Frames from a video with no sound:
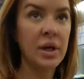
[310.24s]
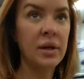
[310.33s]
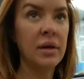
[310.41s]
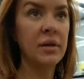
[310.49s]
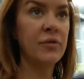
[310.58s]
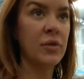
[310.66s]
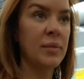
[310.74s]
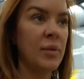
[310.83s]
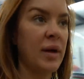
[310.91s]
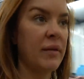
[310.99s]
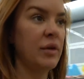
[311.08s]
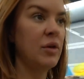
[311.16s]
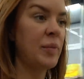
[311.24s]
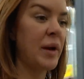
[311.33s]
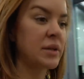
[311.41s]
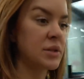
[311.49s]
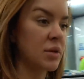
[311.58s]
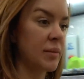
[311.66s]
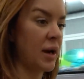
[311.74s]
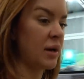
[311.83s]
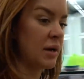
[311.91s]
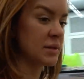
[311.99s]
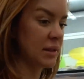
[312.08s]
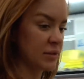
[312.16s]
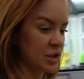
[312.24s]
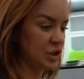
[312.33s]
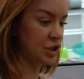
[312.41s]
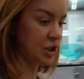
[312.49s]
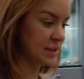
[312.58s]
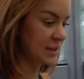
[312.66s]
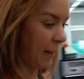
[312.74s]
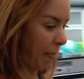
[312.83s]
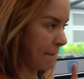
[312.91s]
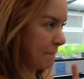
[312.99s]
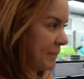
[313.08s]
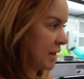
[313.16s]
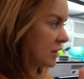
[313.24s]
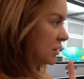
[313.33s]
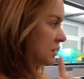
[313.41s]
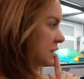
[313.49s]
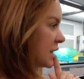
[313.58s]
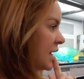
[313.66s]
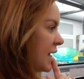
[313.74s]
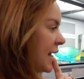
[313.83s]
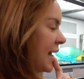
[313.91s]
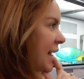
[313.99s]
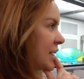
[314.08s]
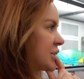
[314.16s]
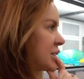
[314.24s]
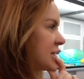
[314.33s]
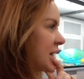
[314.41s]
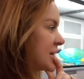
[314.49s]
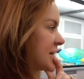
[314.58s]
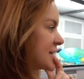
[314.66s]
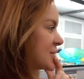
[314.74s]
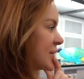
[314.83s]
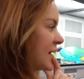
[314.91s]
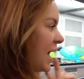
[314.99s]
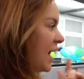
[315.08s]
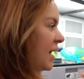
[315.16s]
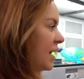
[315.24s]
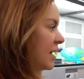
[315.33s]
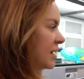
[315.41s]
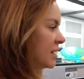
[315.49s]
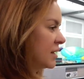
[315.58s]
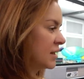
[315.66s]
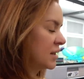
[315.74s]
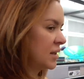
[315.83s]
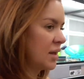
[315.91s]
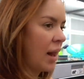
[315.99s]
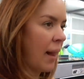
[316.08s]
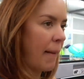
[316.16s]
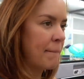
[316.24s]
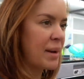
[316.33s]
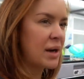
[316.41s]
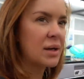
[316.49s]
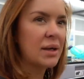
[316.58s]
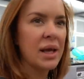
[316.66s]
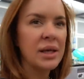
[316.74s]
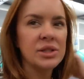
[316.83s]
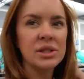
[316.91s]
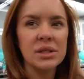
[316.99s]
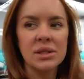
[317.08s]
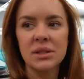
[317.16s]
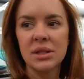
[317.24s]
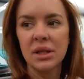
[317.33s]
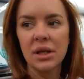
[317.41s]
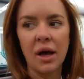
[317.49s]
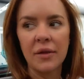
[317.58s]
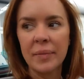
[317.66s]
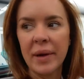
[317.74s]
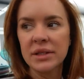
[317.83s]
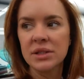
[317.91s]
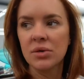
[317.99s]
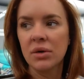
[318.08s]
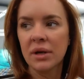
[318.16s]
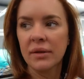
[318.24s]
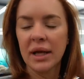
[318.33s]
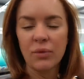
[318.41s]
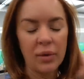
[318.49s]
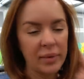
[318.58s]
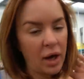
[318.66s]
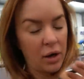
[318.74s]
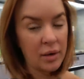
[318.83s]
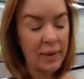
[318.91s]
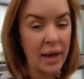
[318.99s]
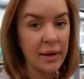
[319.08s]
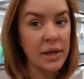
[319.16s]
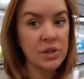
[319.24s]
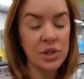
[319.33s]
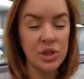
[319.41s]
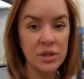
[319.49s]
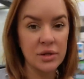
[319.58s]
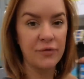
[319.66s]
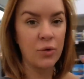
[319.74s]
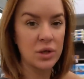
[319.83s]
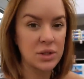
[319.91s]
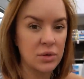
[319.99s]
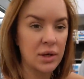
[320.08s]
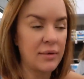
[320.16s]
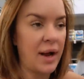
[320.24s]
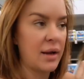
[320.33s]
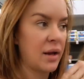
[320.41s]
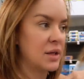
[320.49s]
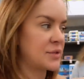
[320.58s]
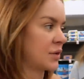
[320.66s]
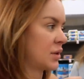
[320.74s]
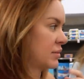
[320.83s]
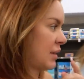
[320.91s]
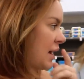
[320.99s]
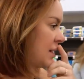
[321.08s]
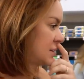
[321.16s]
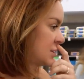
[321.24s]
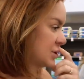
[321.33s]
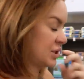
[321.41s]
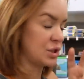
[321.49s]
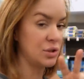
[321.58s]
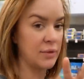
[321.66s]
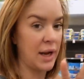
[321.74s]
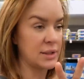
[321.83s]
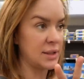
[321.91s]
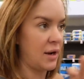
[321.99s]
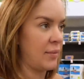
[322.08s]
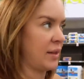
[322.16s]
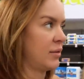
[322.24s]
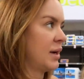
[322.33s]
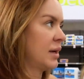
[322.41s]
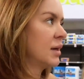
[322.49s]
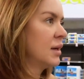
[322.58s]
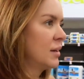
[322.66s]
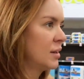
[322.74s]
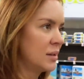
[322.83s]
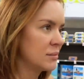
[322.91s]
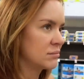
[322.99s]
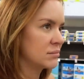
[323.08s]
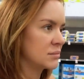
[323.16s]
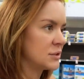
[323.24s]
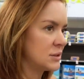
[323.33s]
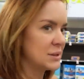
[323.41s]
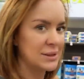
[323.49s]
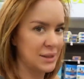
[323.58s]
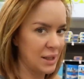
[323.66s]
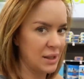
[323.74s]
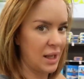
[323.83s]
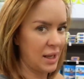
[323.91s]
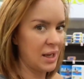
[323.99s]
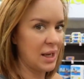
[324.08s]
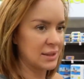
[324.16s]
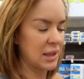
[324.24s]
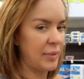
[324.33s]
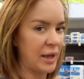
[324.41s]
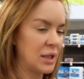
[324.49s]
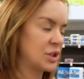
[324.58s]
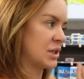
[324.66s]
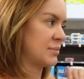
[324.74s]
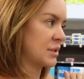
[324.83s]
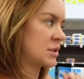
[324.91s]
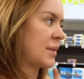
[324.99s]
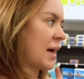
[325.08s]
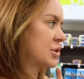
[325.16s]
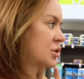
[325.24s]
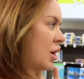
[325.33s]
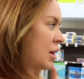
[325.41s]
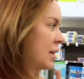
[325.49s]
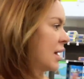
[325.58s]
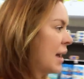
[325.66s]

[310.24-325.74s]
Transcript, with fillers: Jayla informed me we have a new pet store by our house that was just built. And she said this one had better cages than the other pet store, like where we got her rat cage, because she has a four-story rat cage for her rats. Because she has two rats now, by the way. That he has a companion. She has Mr. Rat and Shoddy.